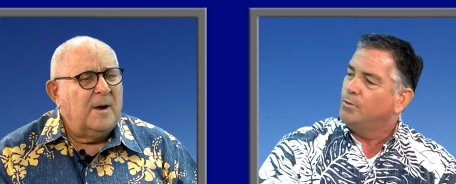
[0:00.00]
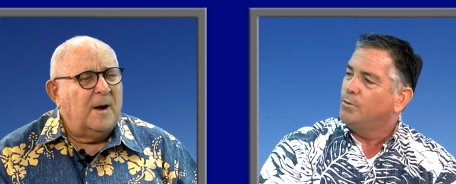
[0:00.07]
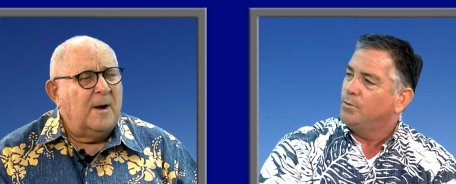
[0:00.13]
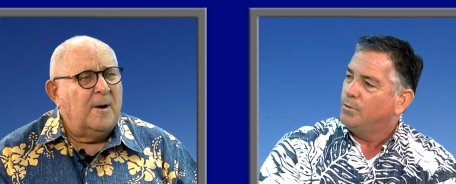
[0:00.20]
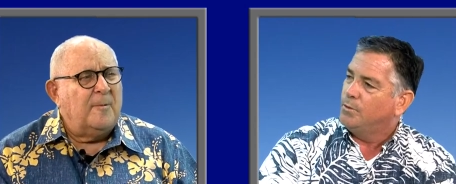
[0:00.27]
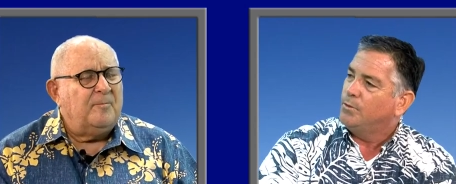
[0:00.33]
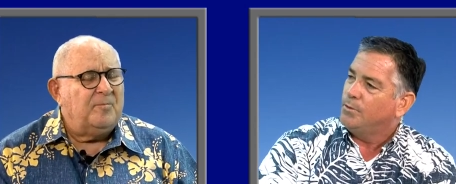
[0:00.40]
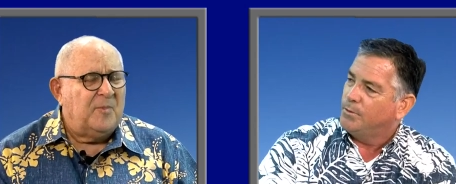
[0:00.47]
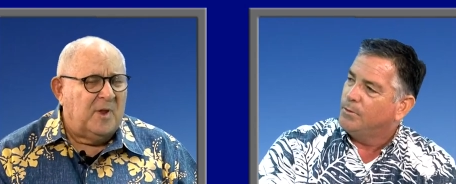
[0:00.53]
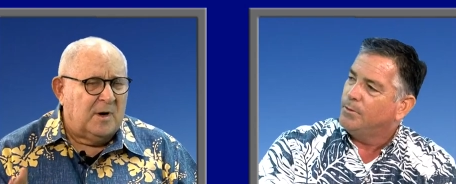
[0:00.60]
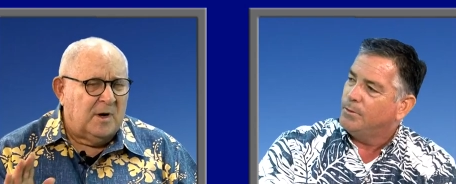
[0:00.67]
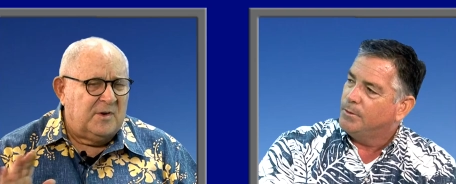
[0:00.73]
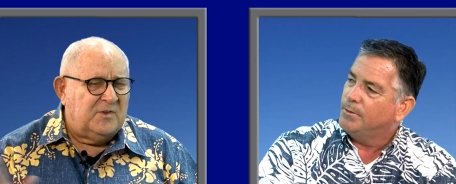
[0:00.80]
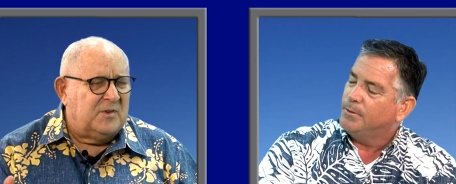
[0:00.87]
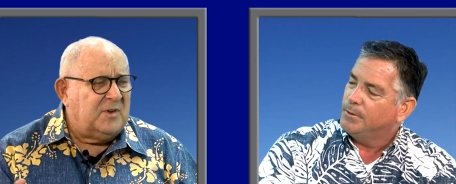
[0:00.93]

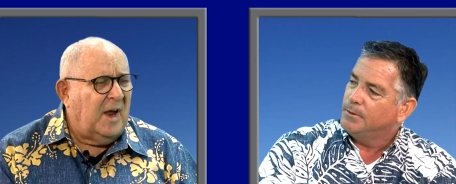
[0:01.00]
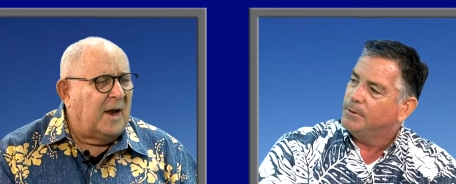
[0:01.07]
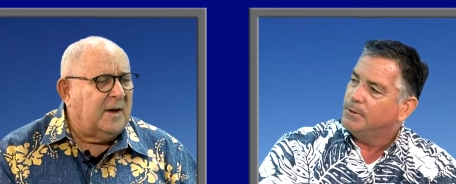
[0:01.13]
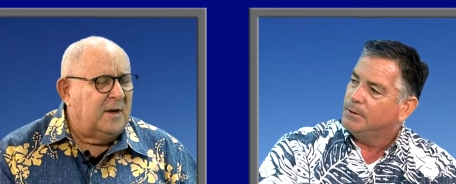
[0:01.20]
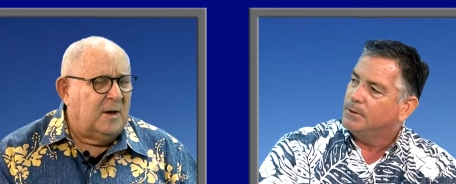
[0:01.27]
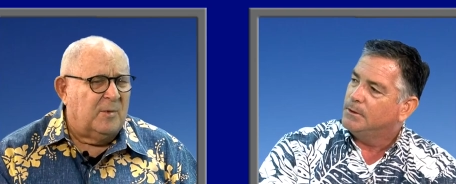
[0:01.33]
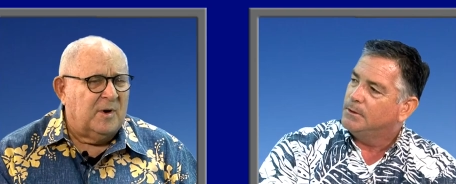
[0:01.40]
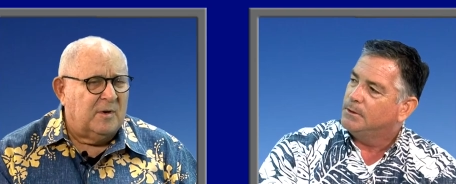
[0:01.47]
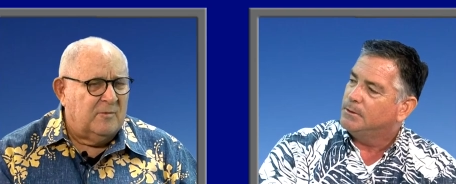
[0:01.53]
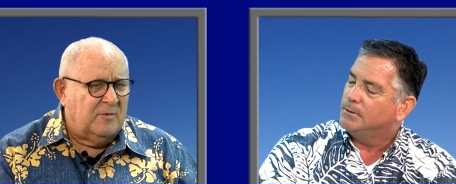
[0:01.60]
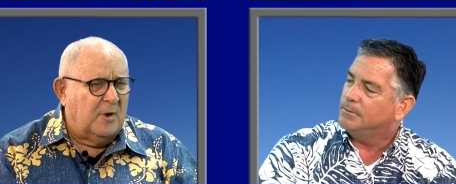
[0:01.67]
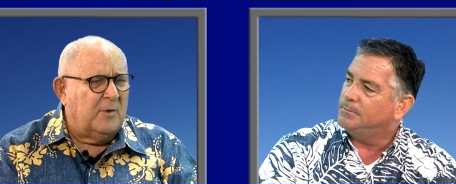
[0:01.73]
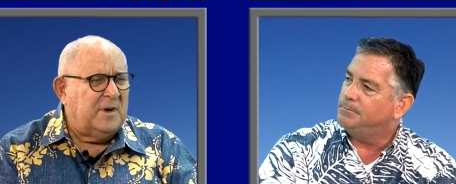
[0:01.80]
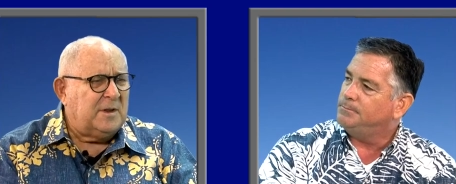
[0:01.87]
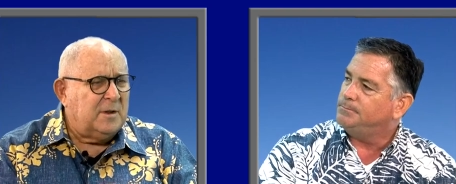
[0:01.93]
Speaker 1: And he's attacking him on
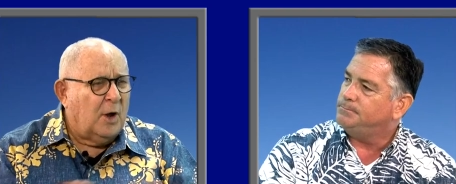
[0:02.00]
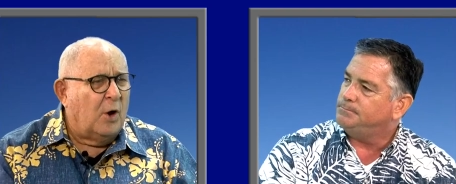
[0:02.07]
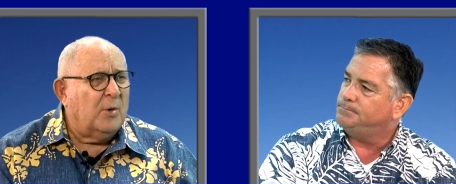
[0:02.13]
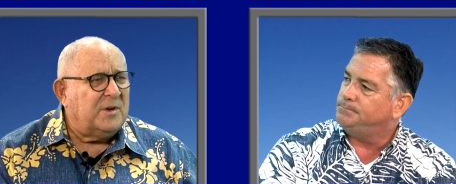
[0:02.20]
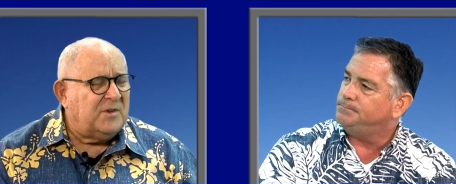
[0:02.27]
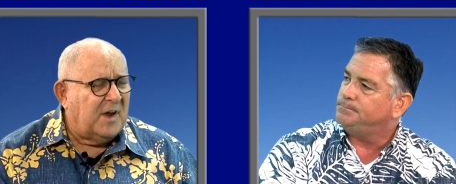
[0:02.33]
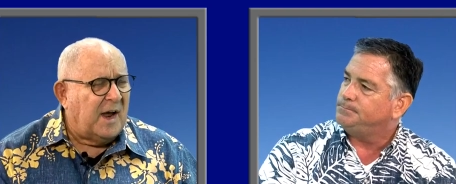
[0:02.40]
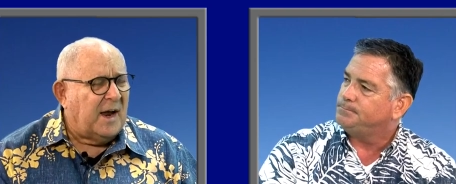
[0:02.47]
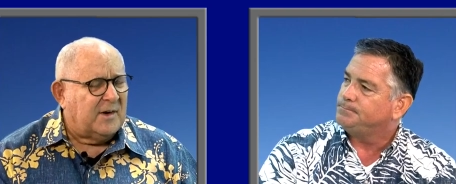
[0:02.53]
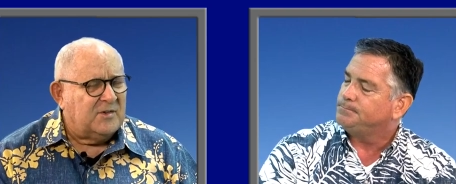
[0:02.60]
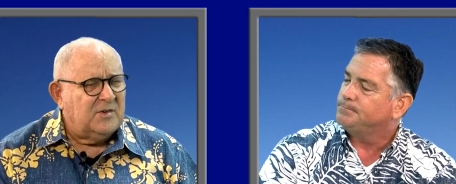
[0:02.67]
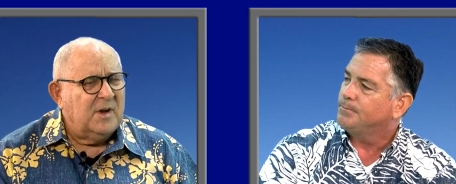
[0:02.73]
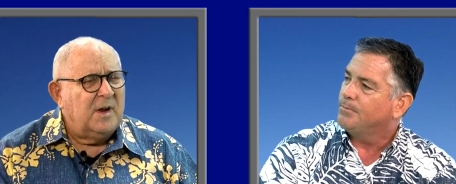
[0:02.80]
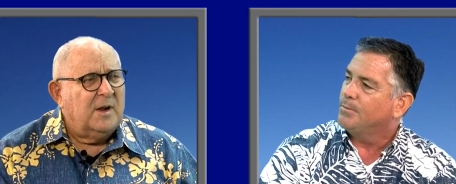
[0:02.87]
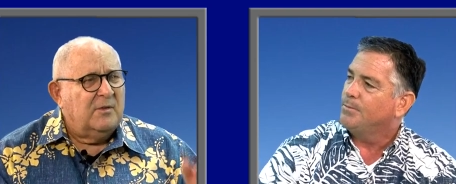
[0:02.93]
very low
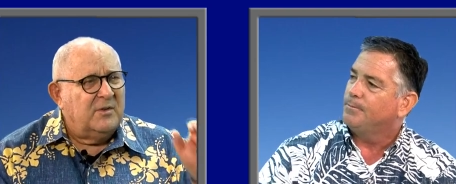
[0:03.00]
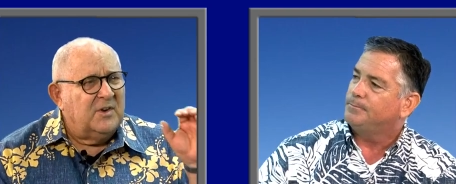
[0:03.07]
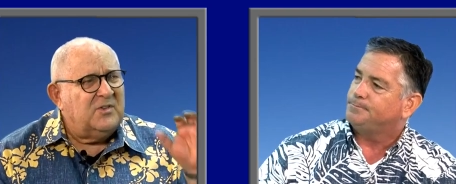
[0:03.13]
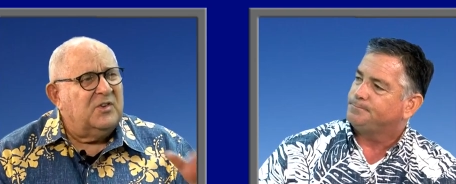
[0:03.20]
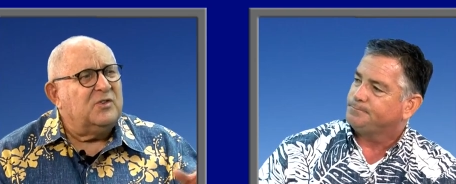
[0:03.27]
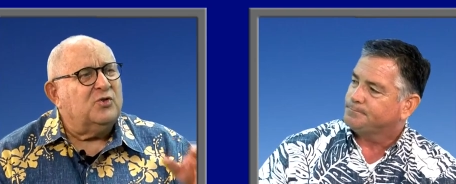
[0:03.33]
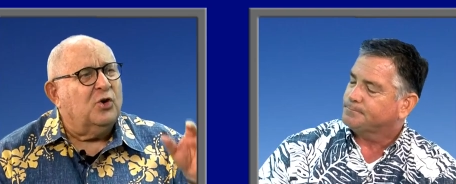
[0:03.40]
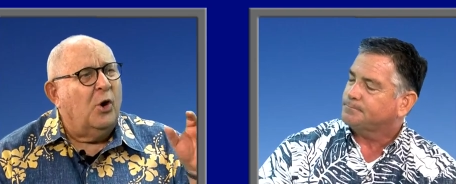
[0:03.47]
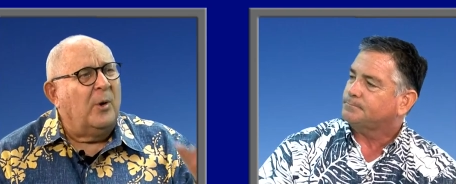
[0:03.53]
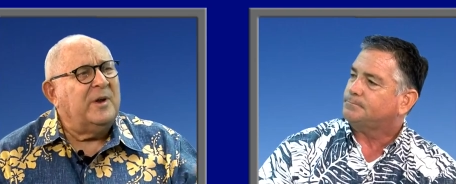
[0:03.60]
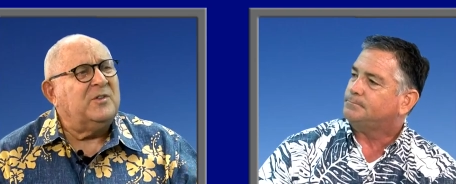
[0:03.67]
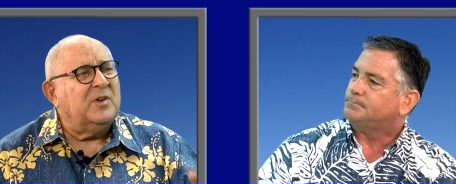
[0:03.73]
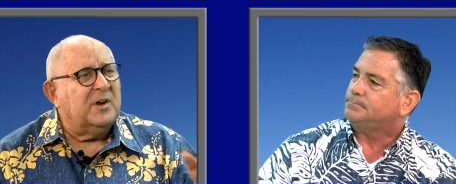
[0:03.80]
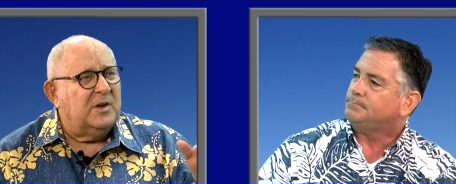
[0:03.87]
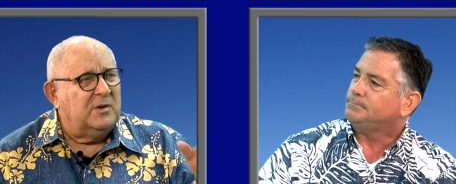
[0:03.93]
attacks. This is
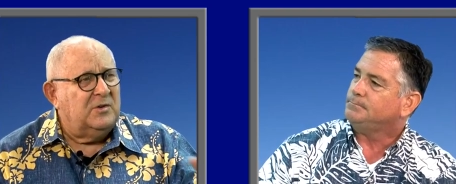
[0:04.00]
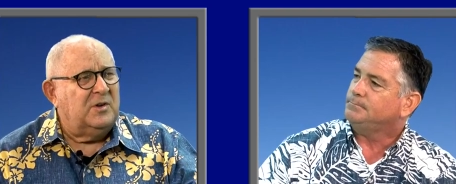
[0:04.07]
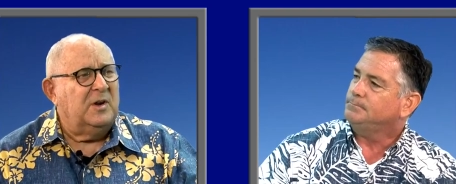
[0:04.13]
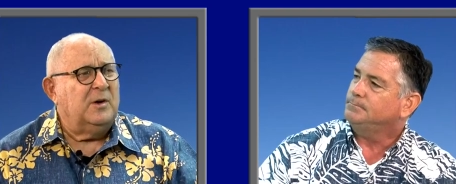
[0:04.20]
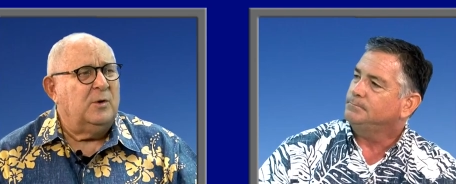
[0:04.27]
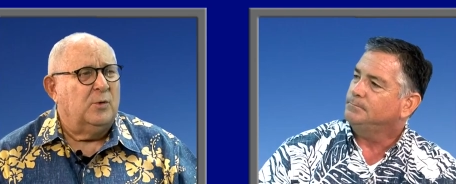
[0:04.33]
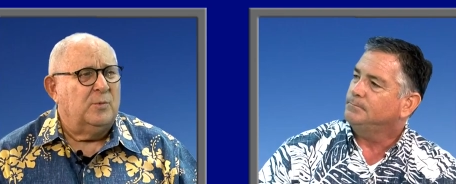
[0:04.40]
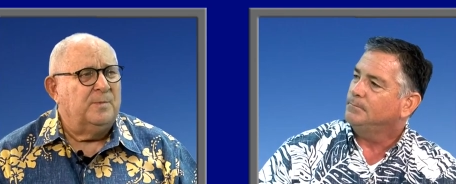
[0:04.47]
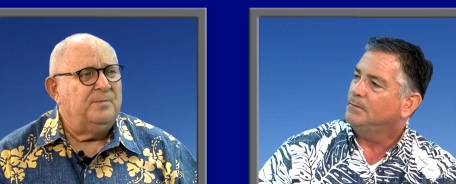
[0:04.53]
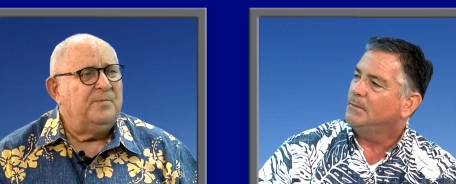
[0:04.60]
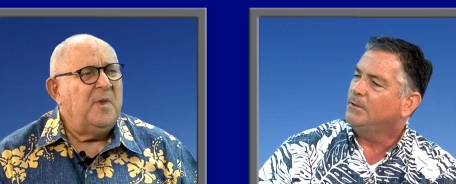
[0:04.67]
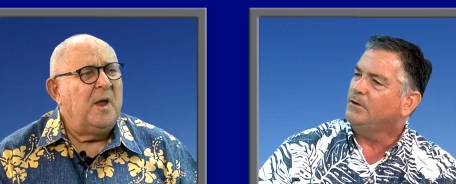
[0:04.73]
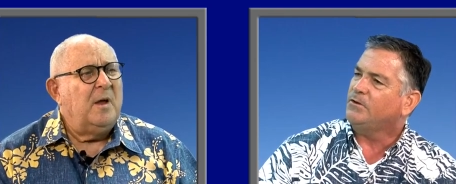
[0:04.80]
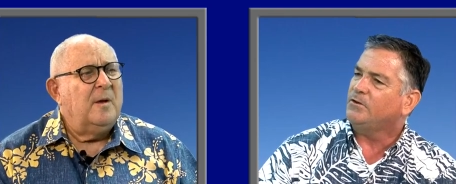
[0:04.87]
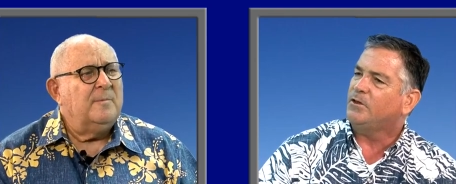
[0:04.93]
going to continue.
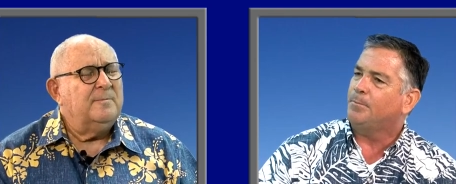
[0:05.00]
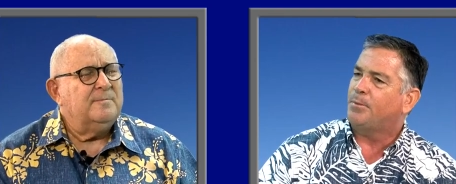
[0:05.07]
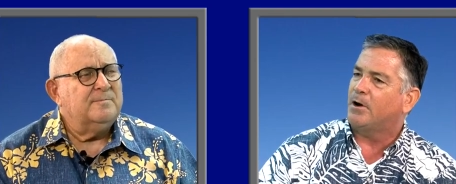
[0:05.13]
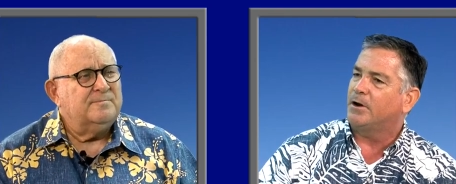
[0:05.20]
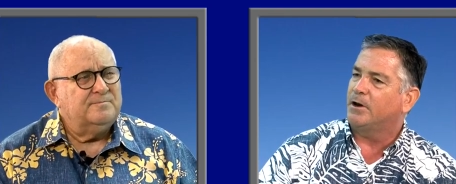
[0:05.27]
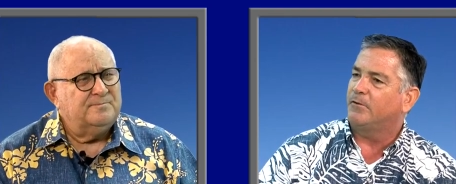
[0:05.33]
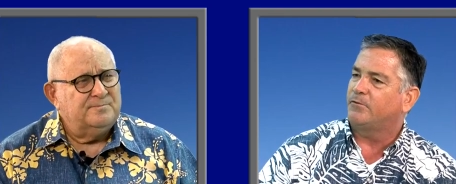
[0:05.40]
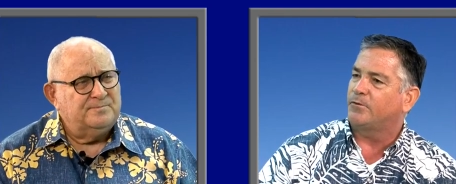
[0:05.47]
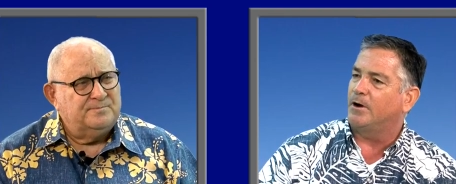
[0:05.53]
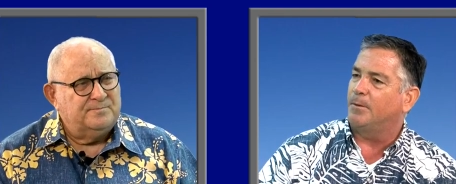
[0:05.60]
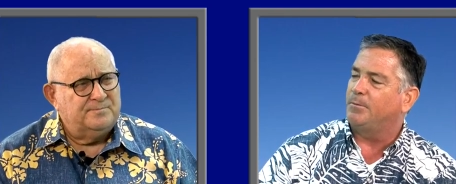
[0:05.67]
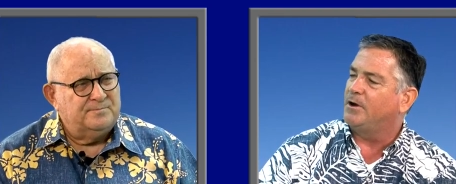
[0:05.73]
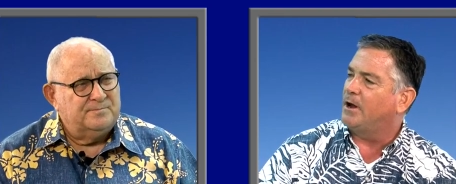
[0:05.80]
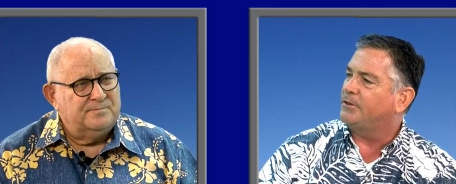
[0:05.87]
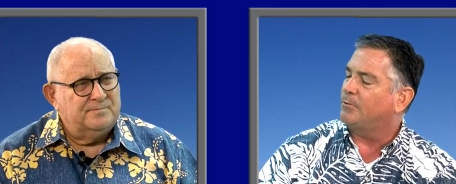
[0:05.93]
Speaker 2: This is the party of
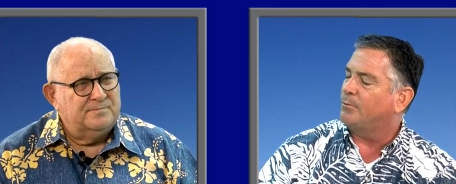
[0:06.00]
Trump, not